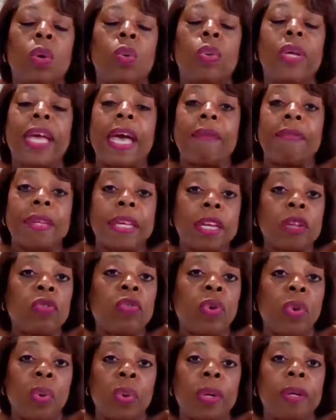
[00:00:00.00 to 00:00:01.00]
We have
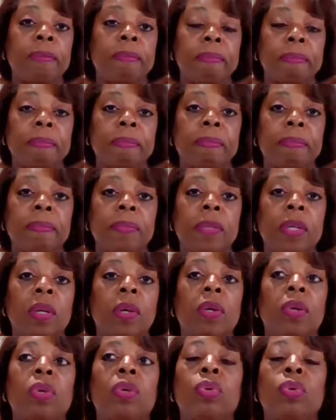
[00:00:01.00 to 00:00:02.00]
Kendra Horn,
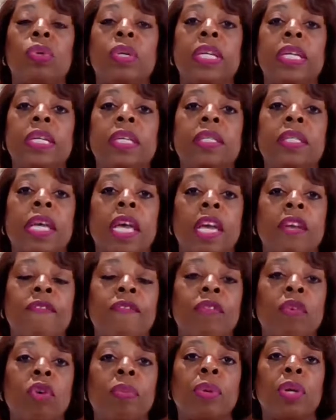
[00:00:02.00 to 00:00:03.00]
who is a
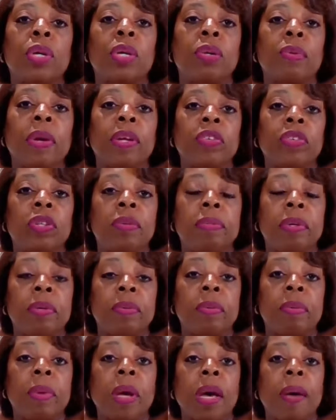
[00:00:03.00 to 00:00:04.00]
former congressional
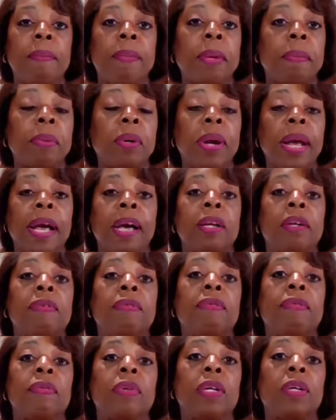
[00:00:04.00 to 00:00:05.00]
member out
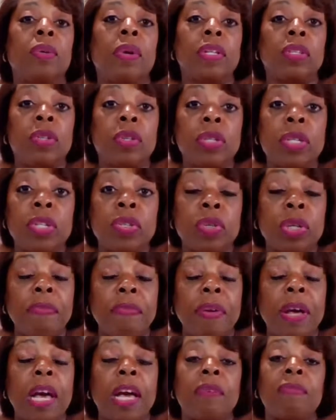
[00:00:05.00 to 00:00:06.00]
of Congressional District
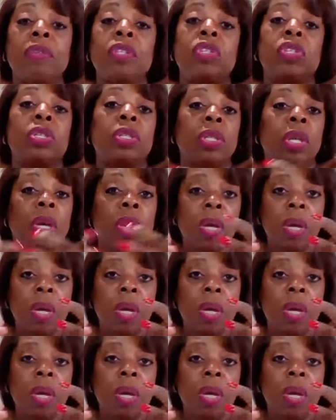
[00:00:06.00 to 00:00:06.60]
5, which is